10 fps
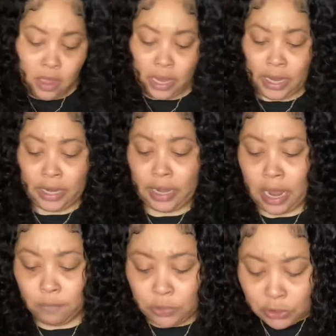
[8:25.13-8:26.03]
And
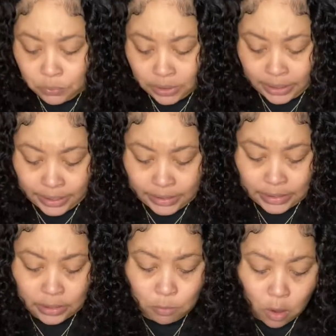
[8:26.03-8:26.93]
I'm just really into
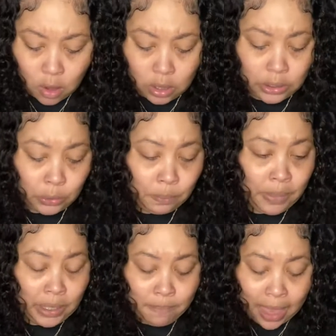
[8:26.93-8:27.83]
small little
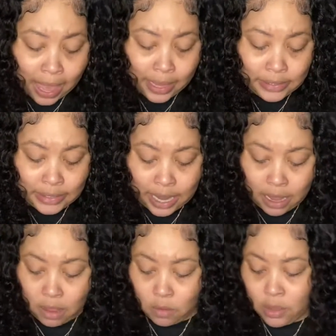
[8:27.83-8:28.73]
mini bags
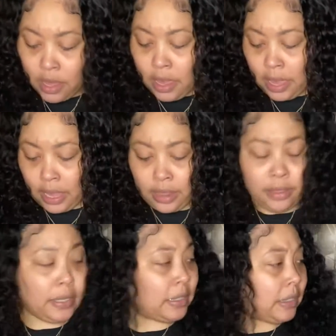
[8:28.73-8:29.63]
now, and
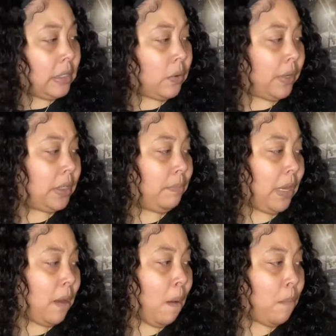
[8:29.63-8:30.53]
this is going to
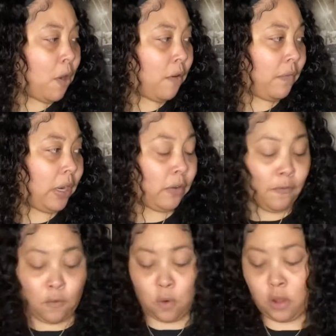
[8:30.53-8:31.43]
be perfect
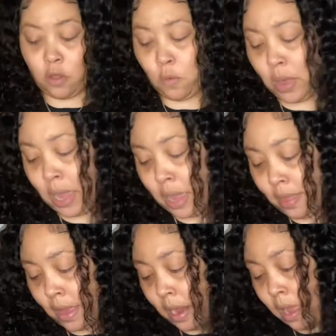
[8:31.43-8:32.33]
for the way
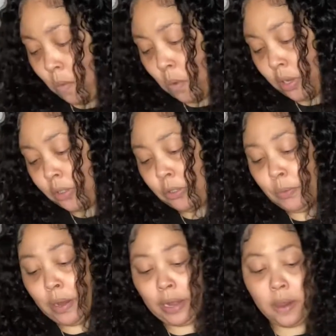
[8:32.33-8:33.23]
that I want to
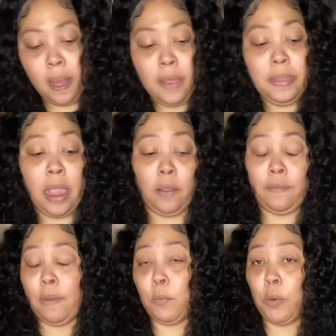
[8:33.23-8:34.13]
wear it. Now, if
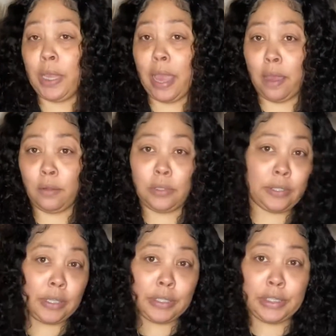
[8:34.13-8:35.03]
I'm going out
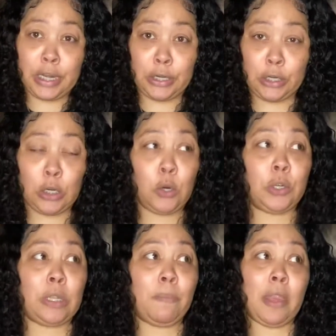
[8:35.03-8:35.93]
to dinner or
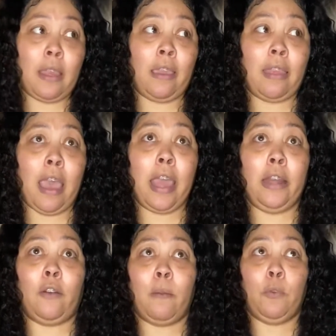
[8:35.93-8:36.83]
something like that,
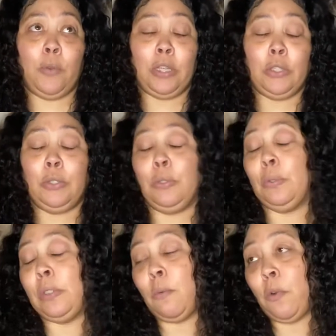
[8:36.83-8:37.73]
or I'm going to
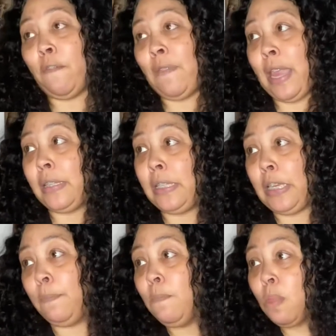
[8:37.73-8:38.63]
somewhere
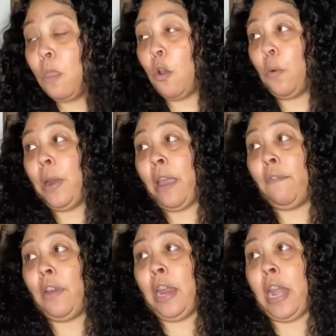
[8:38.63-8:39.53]
fancy or
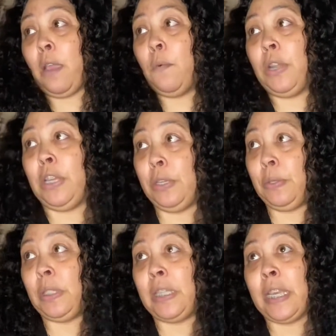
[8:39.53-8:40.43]
whatever, and I want to
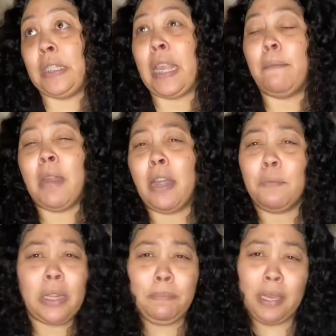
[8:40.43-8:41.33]
use this, I'm not a
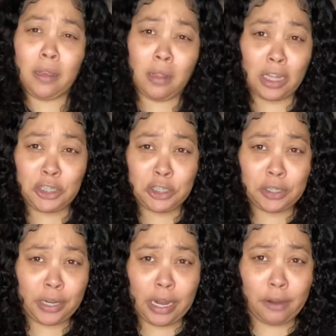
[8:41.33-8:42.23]
really big clutch
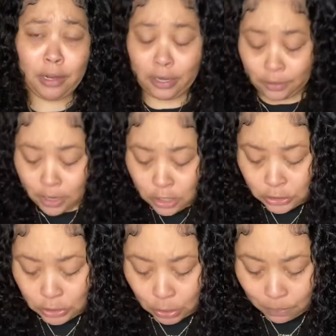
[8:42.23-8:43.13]
carrier,
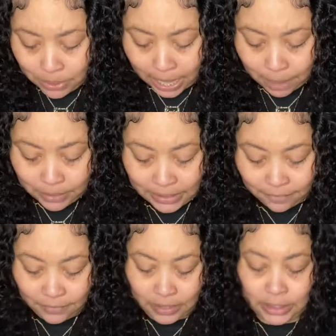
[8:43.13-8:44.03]
so, but I would
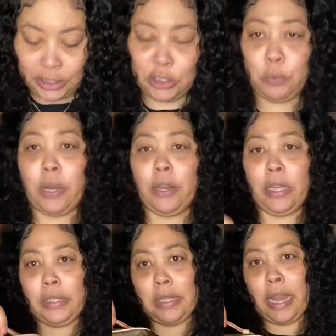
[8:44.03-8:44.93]
definitely just wear
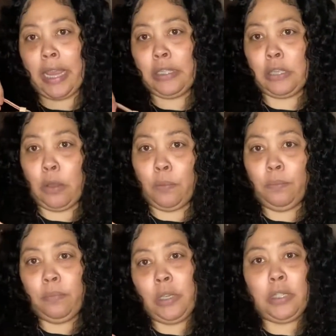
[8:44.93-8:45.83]
this like so,
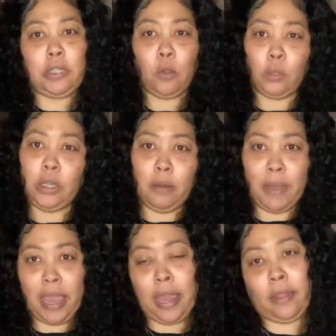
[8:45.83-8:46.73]
and just hold it in my
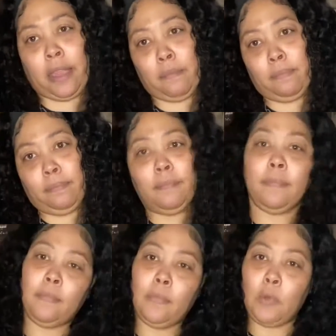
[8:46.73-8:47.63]
hand, like,
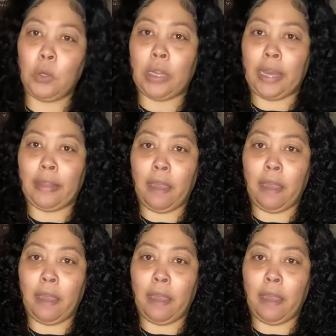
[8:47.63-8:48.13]
hold it like that.